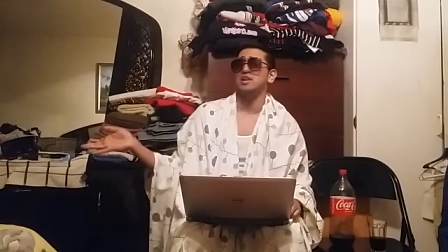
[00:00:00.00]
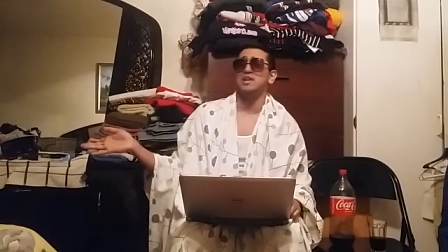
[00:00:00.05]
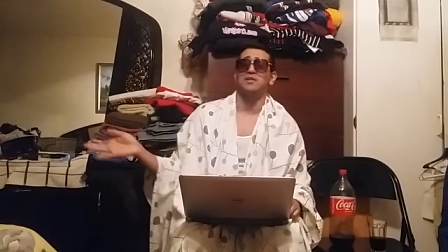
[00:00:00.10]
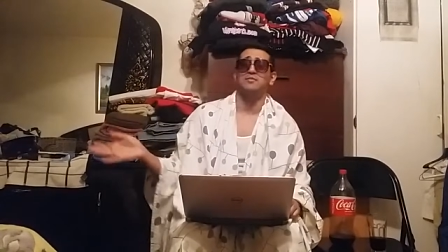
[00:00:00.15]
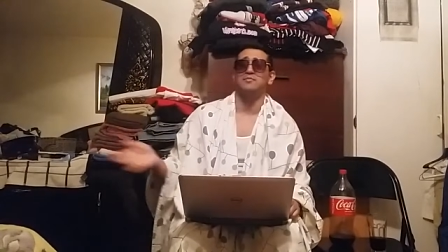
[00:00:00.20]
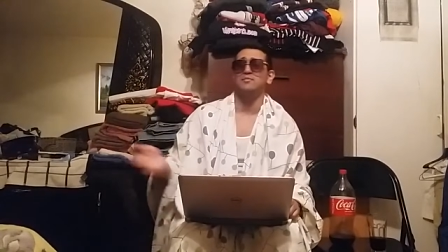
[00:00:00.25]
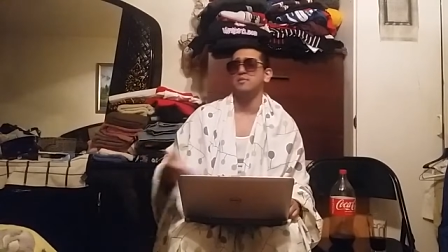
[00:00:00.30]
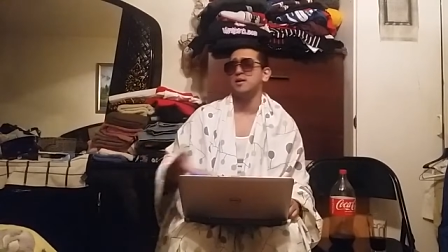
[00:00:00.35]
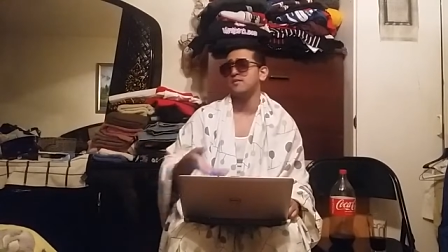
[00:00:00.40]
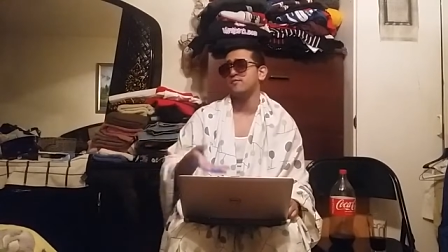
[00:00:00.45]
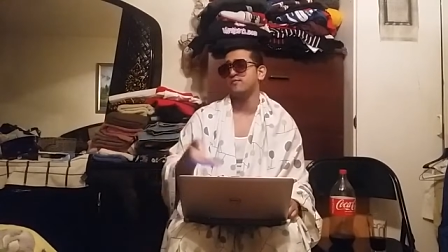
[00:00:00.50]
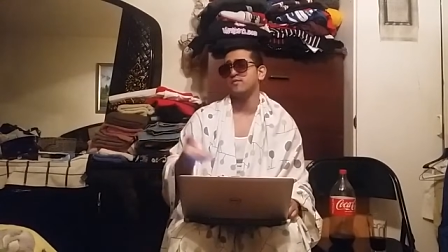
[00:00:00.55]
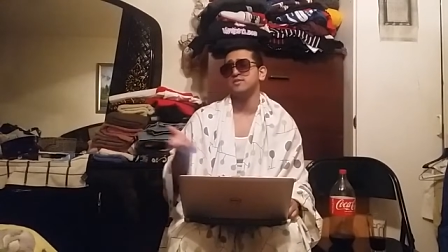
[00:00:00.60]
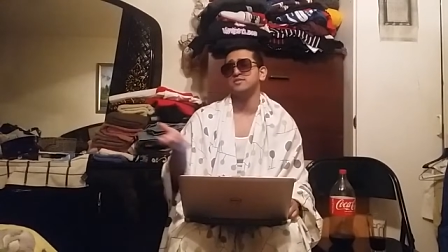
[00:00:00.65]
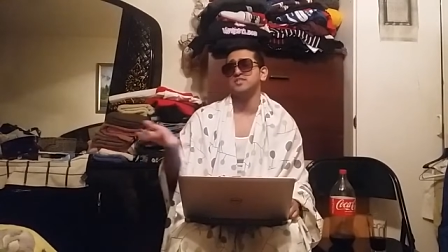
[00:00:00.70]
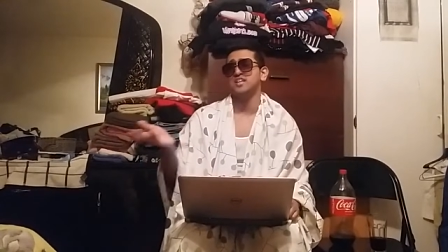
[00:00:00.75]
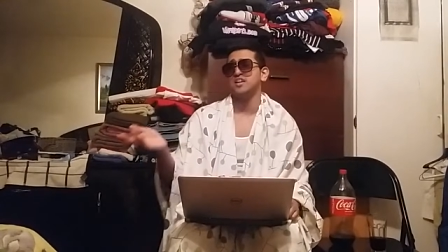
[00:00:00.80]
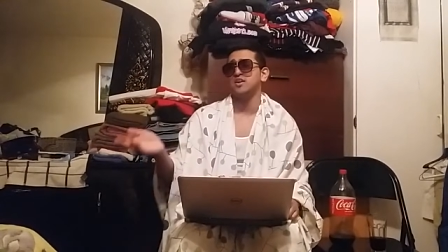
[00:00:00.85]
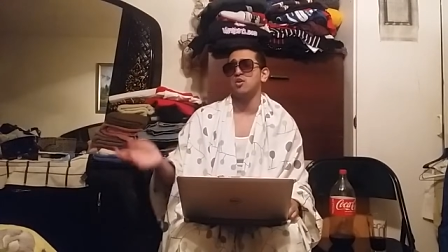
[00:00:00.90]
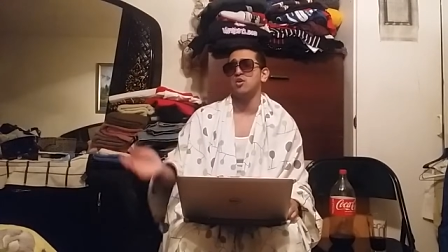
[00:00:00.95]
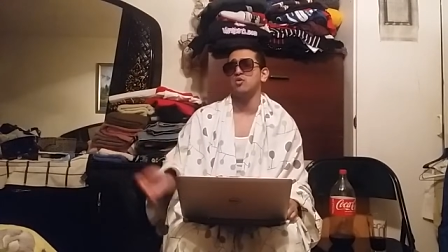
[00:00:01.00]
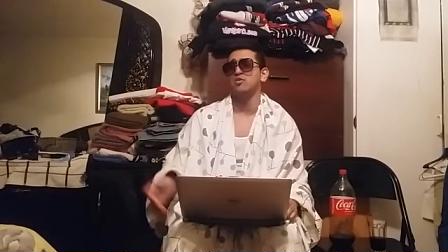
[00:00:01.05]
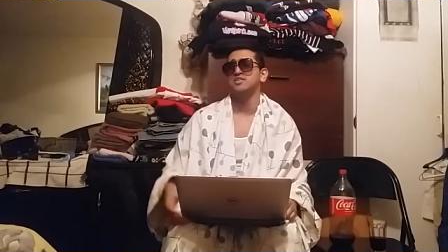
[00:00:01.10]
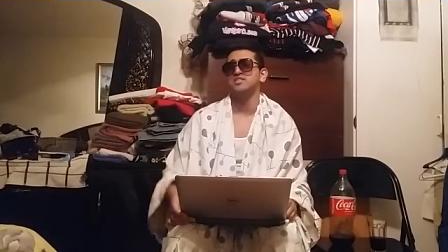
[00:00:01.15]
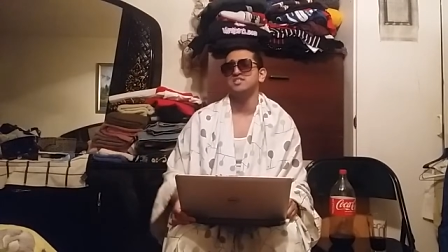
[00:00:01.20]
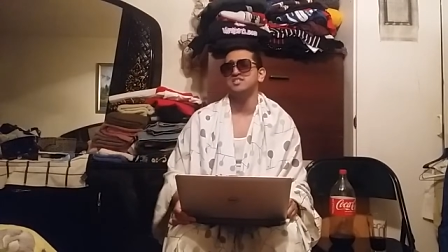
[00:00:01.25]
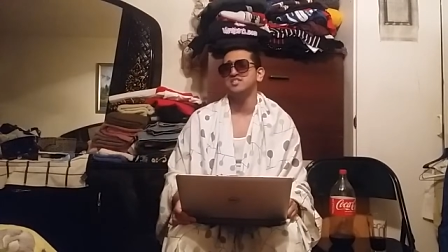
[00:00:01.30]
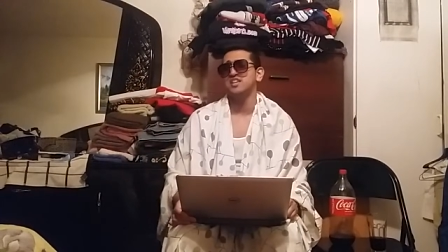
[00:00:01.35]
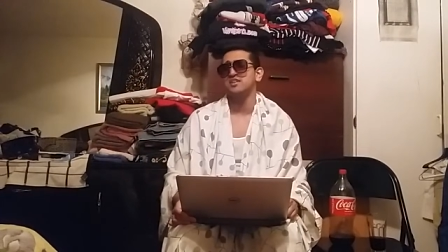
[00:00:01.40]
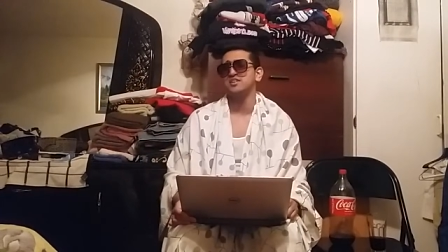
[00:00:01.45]
like, my friend's like, oh,
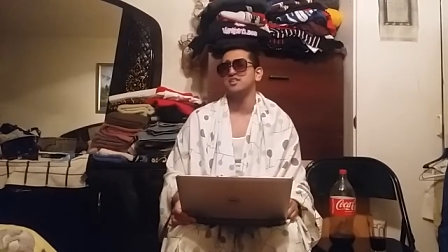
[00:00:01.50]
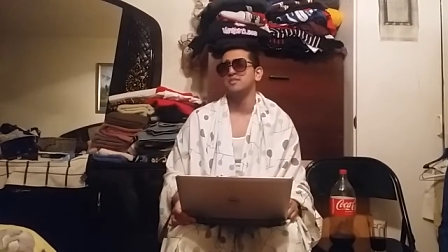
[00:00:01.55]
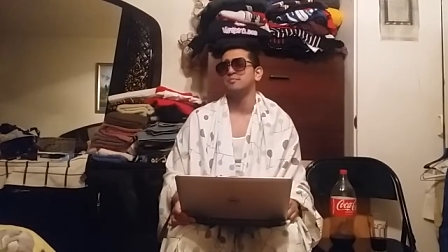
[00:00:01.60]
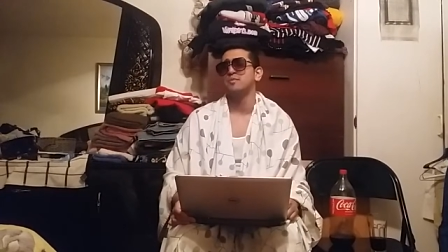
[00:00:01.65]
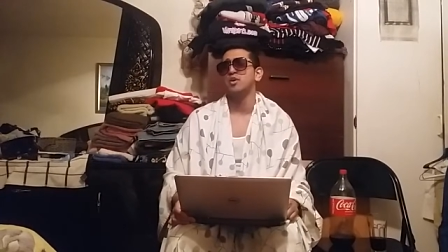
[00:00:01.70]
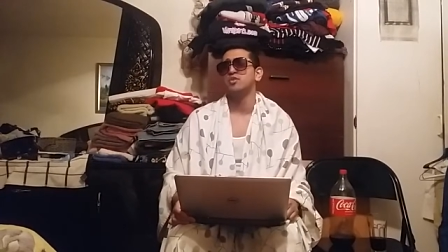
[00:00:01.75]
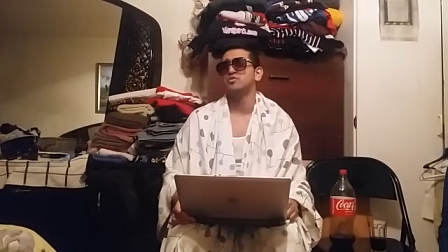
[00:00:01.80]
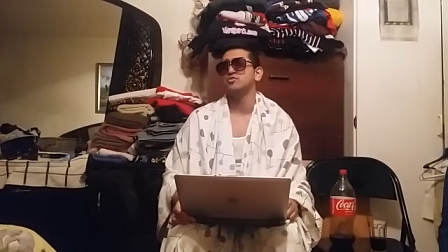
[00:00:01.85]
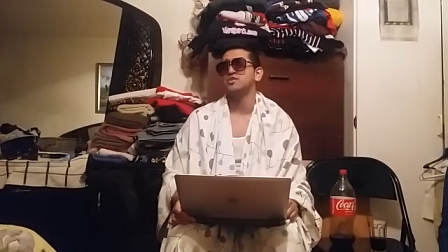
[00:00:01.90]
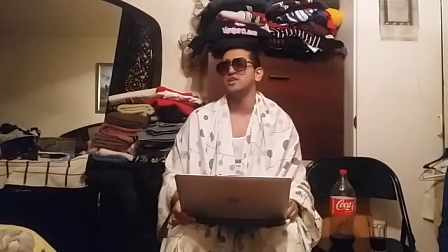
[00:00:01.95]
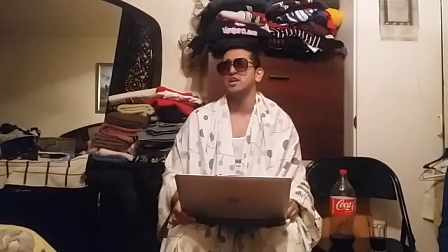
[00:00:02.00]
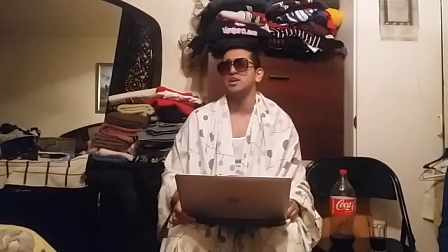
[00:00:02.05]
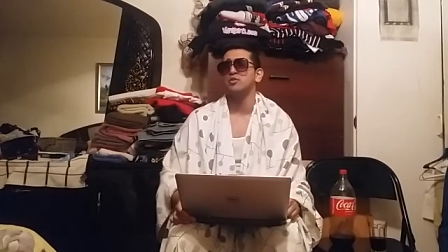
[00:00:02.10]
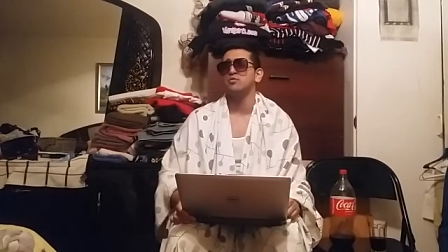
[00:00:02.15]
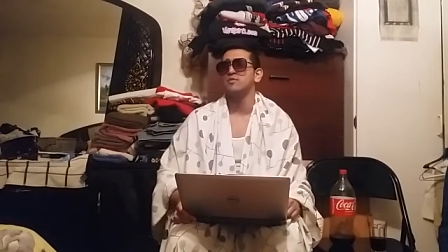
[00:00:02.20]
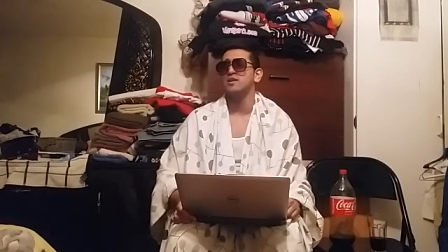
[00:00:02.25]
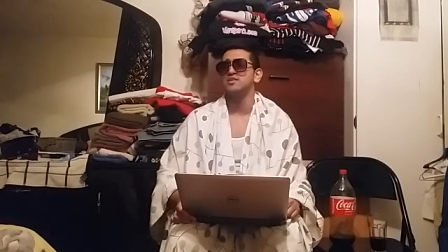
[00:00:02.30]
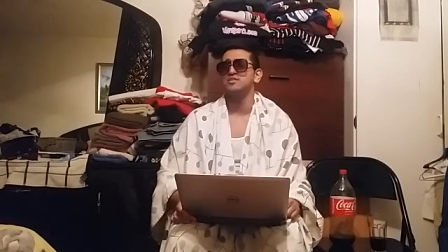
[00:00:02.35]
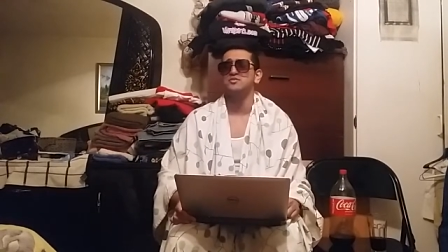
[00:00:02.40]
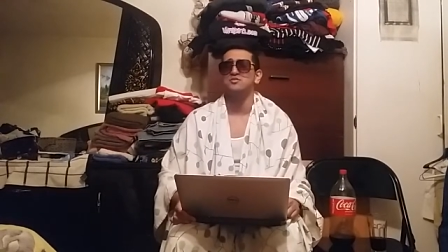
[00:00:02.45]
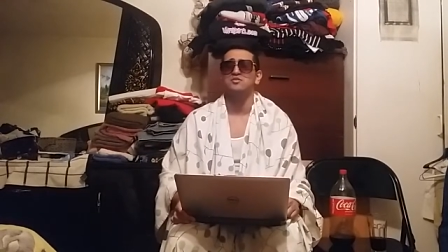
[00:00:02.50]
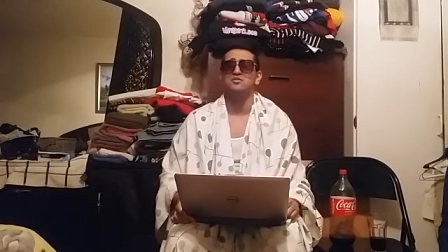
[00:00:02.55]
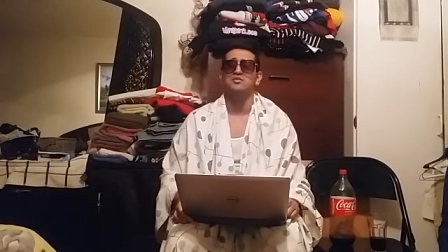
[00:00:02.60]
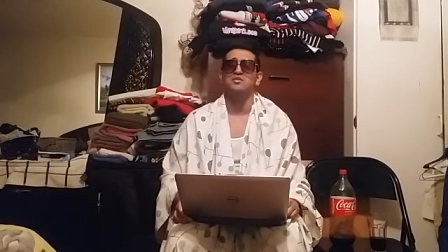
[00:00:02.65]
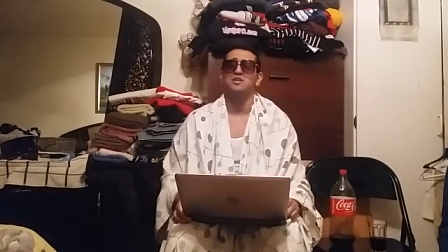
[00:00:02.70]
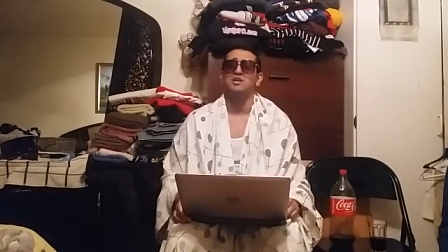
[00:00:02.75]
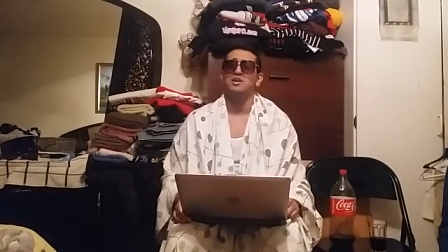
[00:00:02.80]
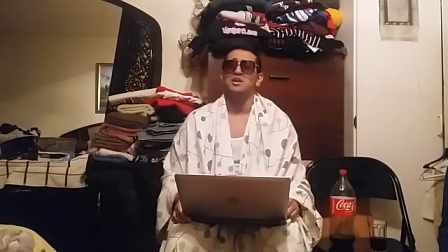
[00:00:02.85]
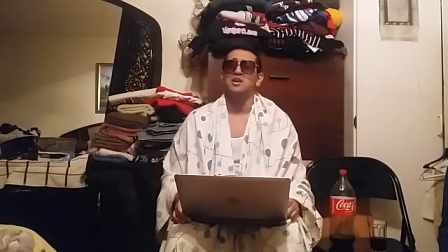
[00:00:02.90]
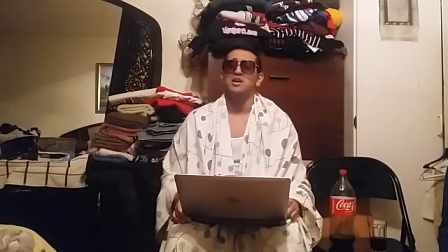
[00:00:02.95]
is this, like, some Undertaker wrestler?